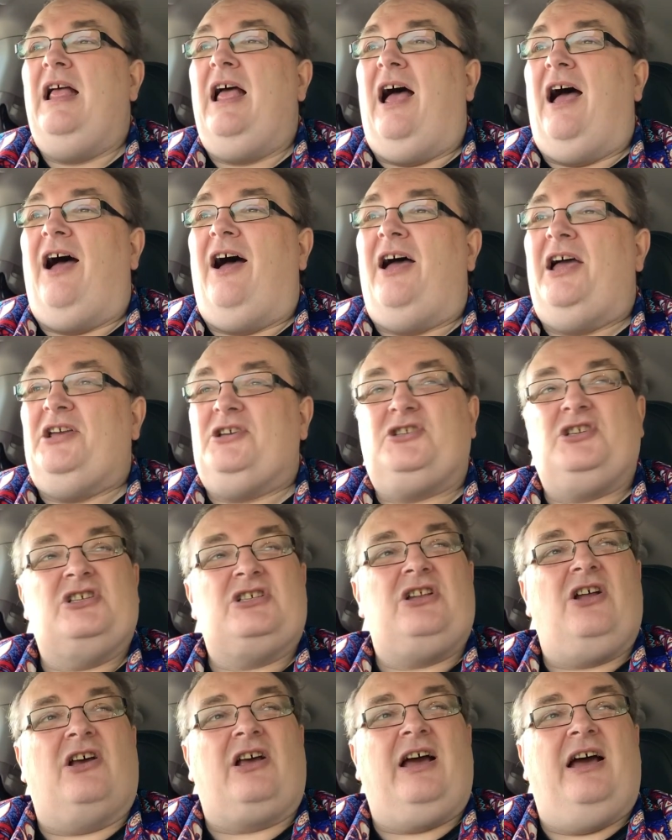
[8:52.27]
It's
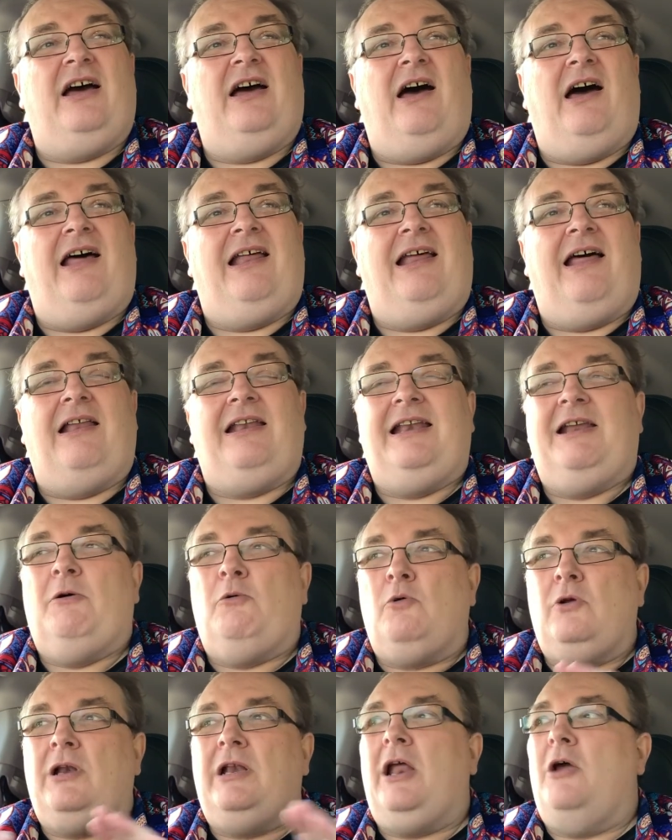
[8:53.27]
just like a
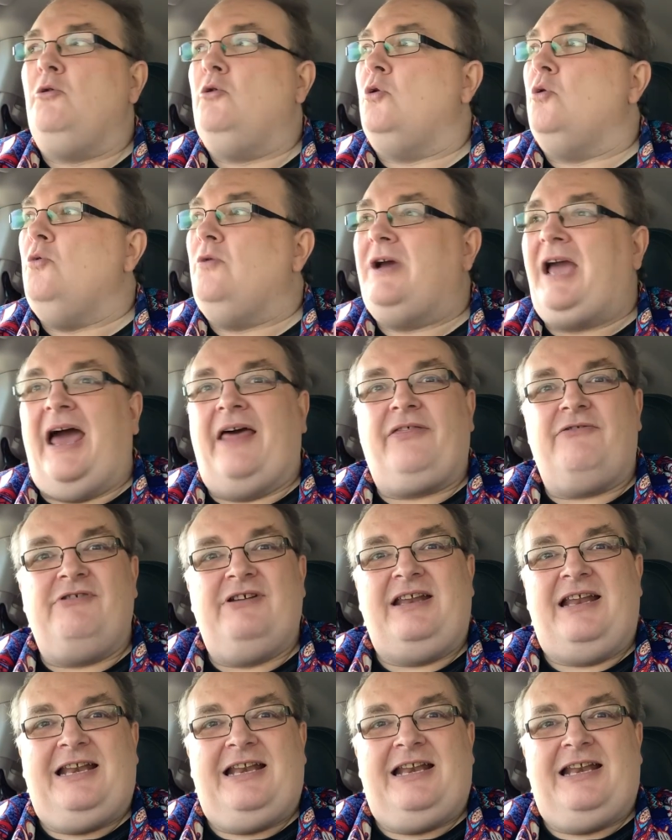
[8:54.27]
little local gathering,